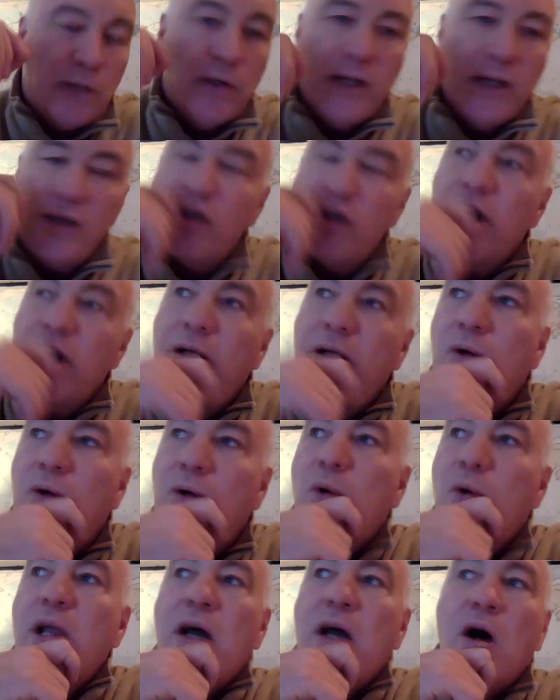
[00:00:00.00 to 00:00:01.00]
So
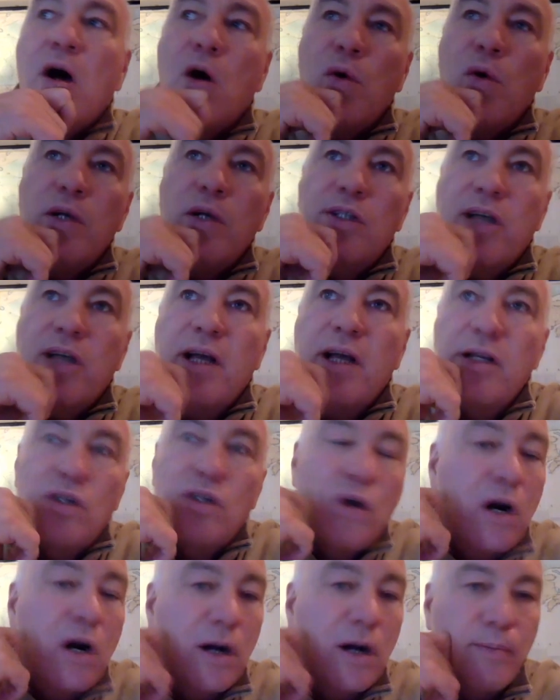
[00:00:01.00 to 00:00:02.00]
we always kind of
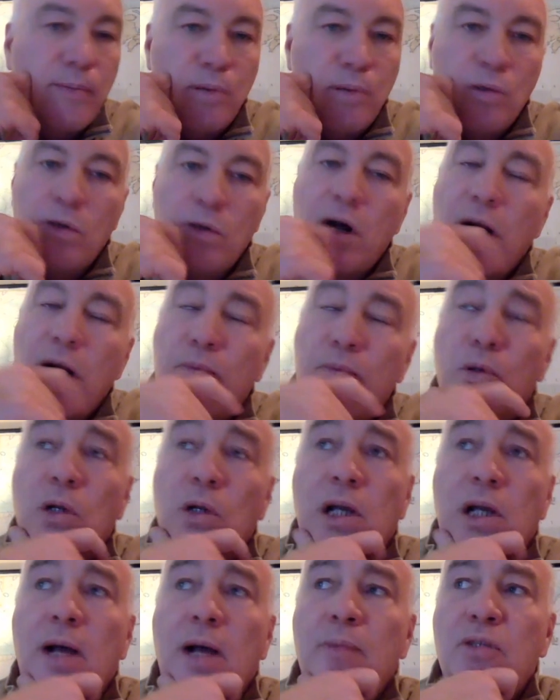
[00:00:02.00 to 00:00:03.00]
started to pull our
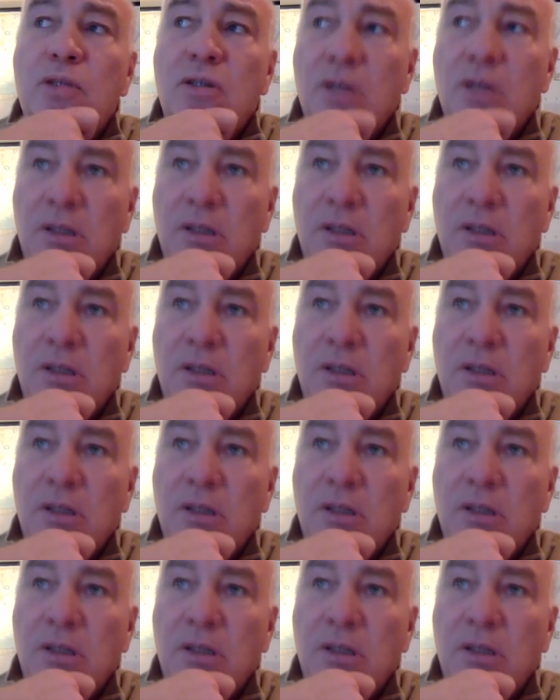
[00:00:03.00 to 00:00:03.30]
pull-ups